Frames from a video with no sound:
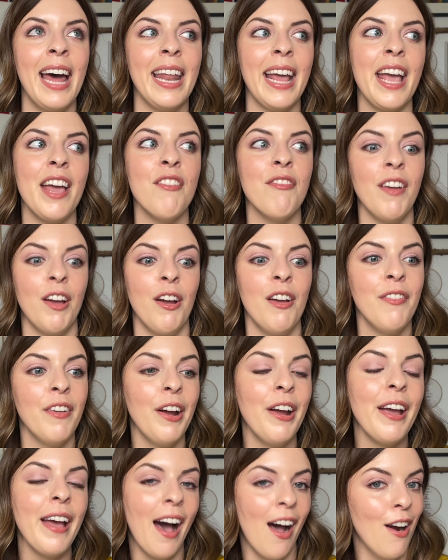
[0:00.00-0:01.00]
a very,
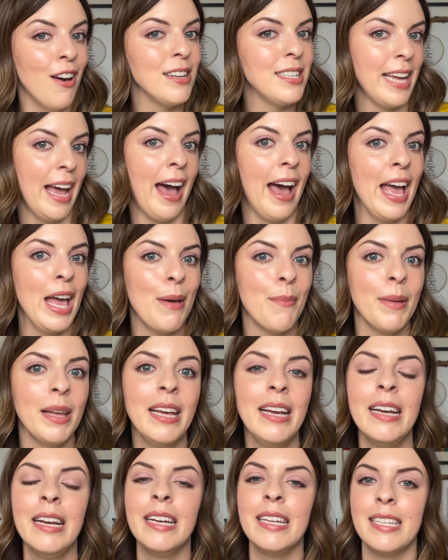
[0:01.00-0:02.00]
very hard time
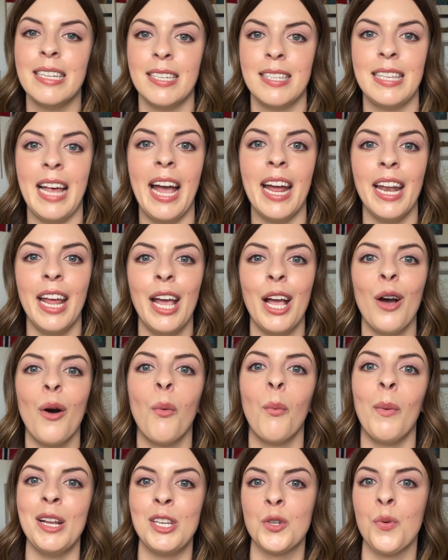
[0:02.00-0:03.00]

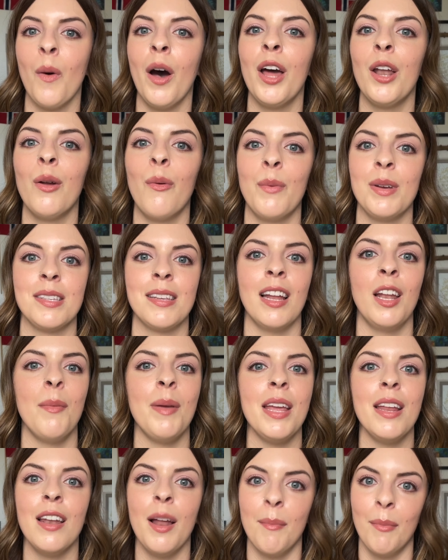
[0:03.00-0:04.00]
deciding which one was gonna
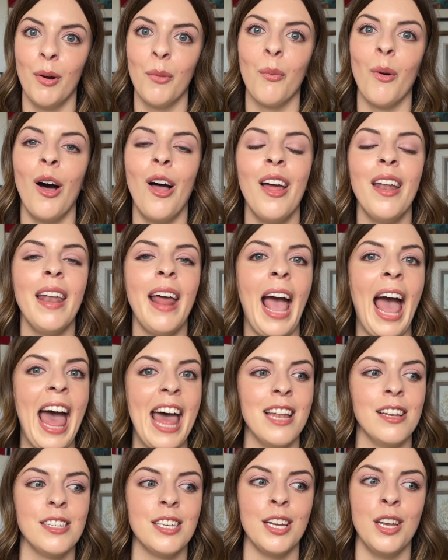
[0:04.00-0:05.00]
be number one
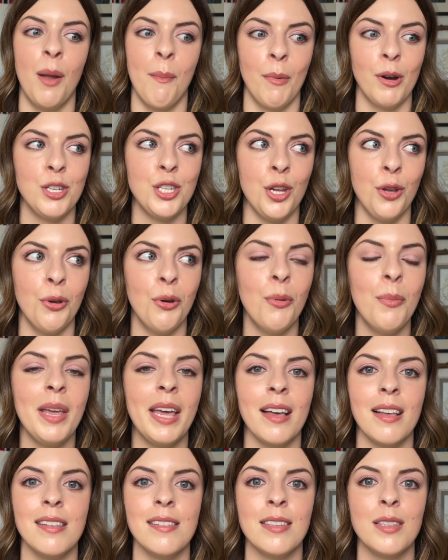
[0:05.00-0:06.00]
and number two,
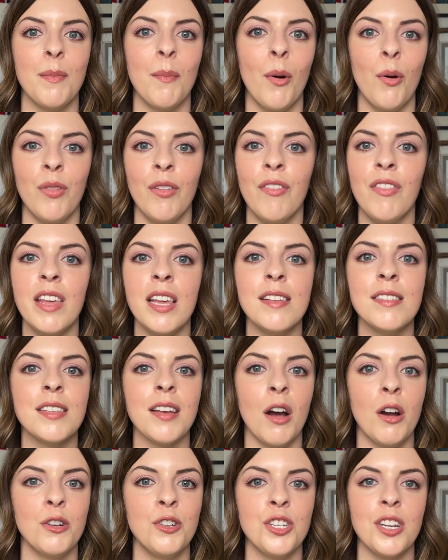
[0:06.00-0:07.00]
because both of these
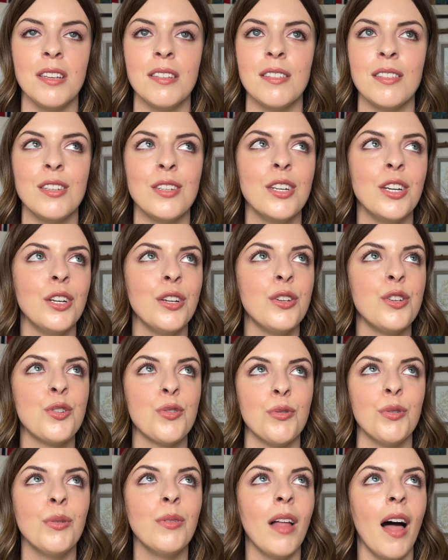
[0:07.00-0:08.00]
are just
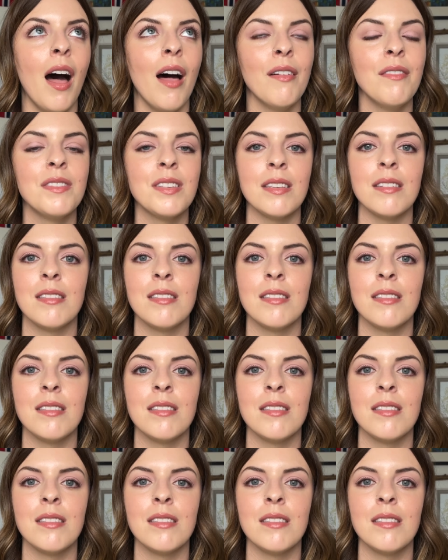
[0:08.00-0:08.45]
true loves,